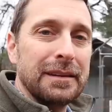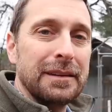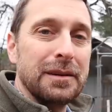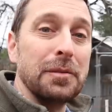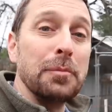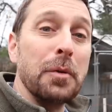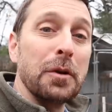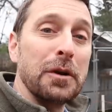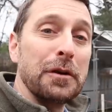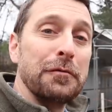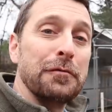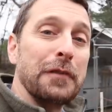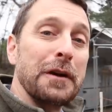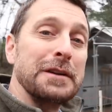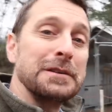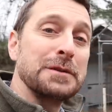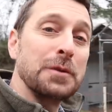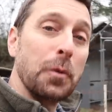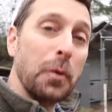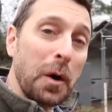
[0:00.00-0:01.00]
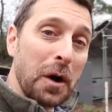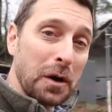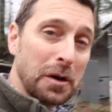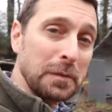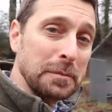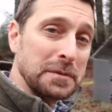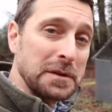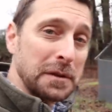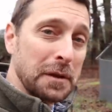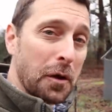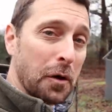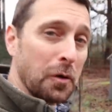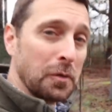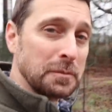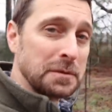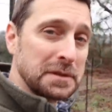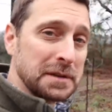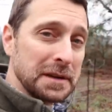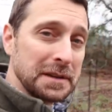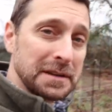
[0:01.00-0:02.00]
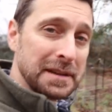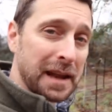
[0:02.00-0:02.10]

Good morning friends, welcome to the homestead.